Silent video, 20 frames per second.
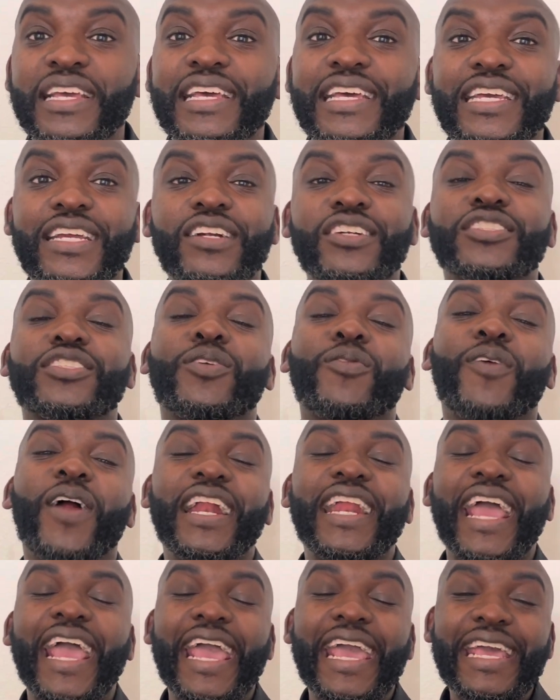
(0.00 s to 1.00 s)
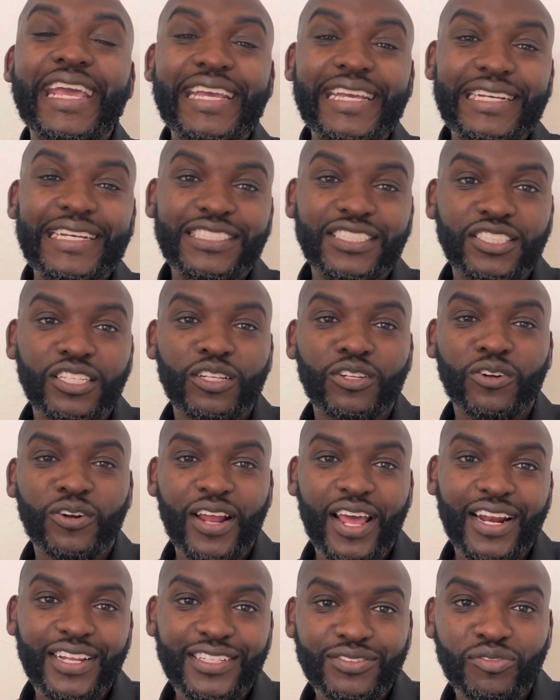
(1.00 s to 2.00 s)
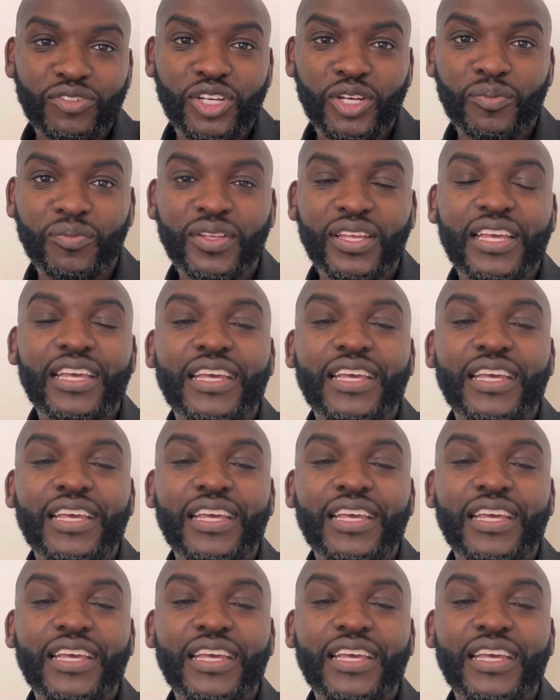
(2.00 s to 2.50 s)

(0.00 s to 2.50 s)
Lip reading: Here's the right age to learn how to swim.